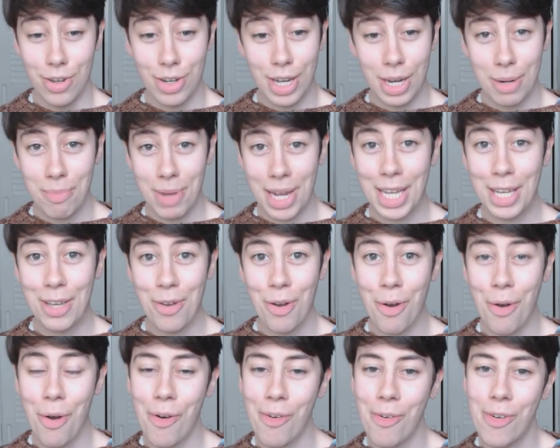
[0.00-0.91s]
you can make
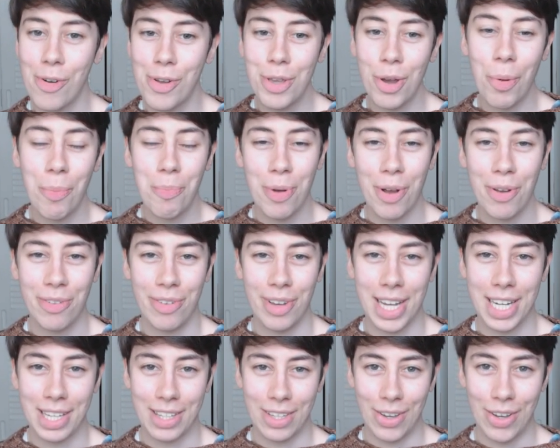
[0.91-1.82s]
your
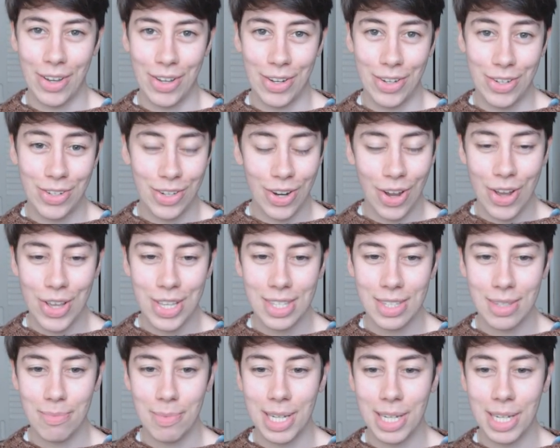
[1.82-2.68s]
perfect choice,